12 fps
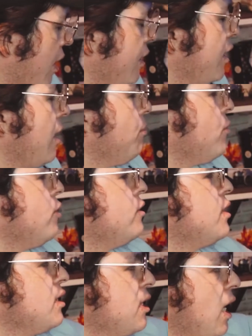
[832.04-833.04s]
and then I'm gonna
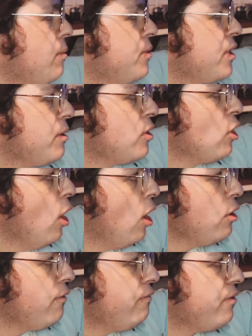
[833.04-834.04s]
use the exact same
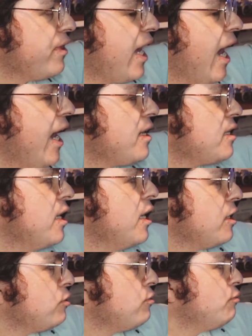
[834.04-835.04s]
color of that
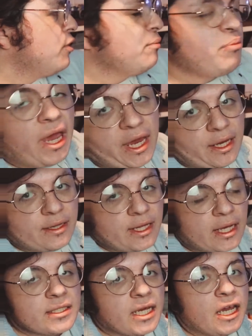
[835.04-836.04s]
to repaint
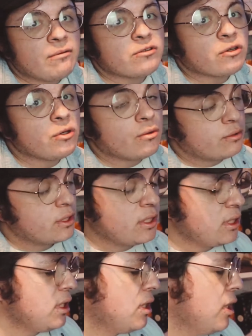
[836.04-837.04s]
that tape so you don't
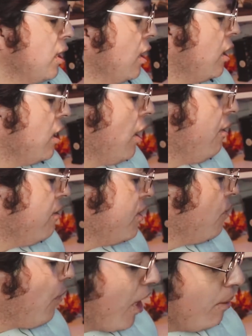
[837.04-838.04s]
see it. Now the
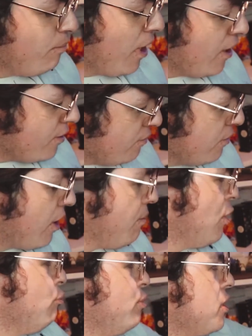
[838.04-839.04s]
reason why I'm not doing that
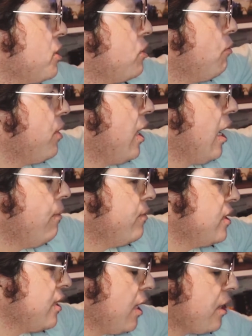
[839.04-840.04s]
right now, because the way I have
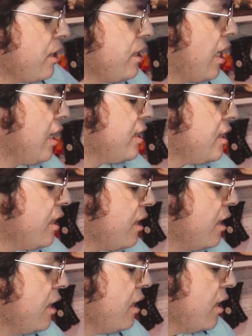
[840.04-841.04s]
this light
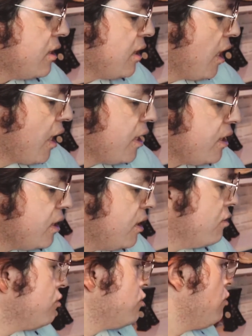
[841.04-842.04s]
connected, it's not
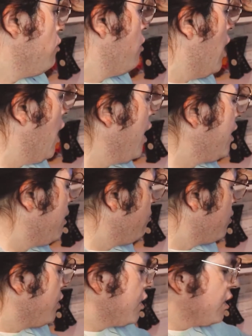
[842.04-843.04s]
ideal, so I
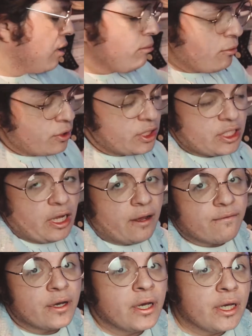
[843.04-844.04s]
am gonna get more
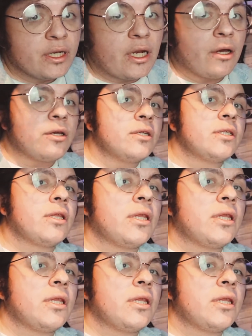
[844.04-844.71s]
stuff. Now here's the